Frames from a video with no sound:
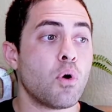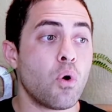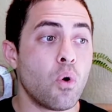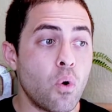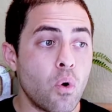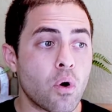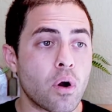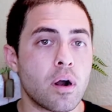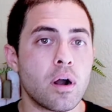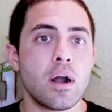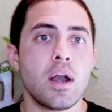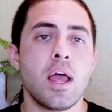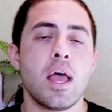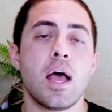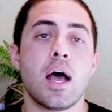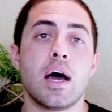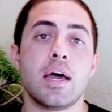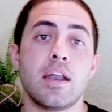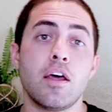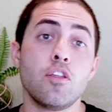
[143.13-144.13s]
Or
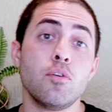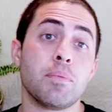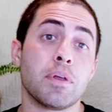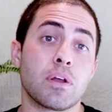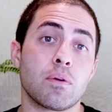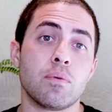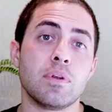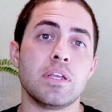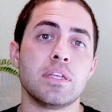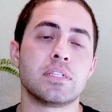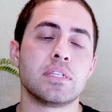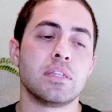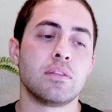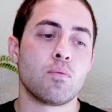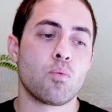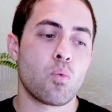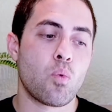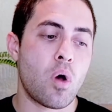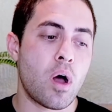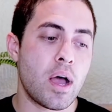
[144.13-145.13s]
another big
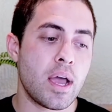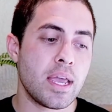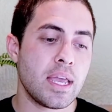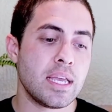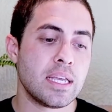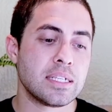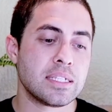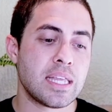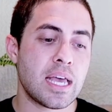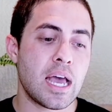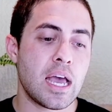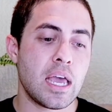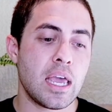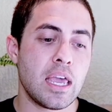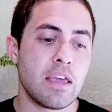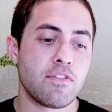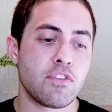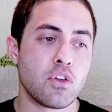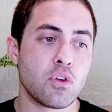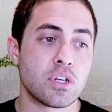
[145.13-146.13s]
reason why is
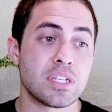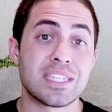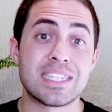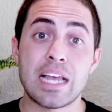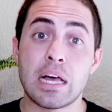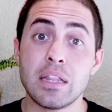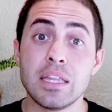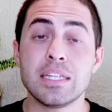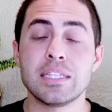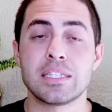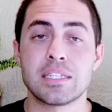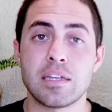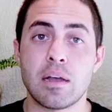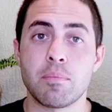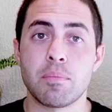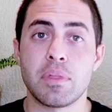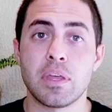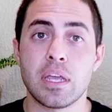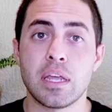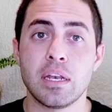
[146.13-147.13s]
that if you're selling
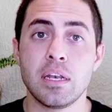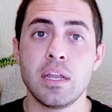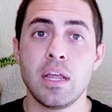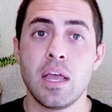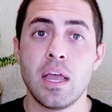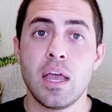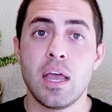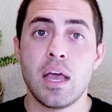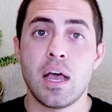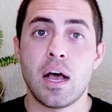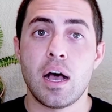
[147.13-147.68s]
something,